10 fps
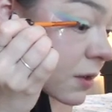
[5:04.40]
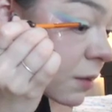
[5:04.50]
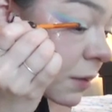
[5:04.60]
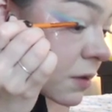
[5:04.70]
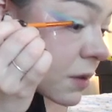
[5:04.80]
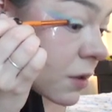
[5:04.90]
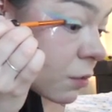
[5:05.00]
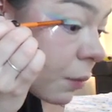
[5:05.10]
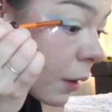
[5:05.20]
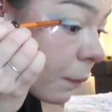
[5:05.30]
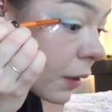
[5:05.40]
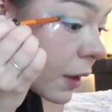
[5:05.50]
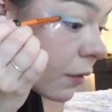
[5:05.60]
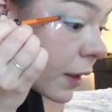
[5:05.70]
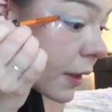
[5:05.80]
supposed to do purple
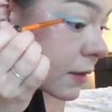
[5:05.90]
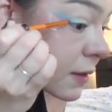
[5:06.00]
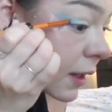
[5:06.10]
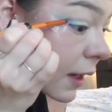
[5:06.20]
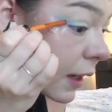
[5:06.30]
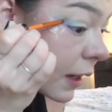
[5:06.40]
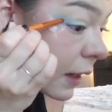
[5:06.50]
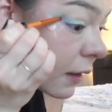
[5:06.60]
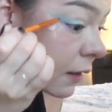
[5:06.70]
and green today.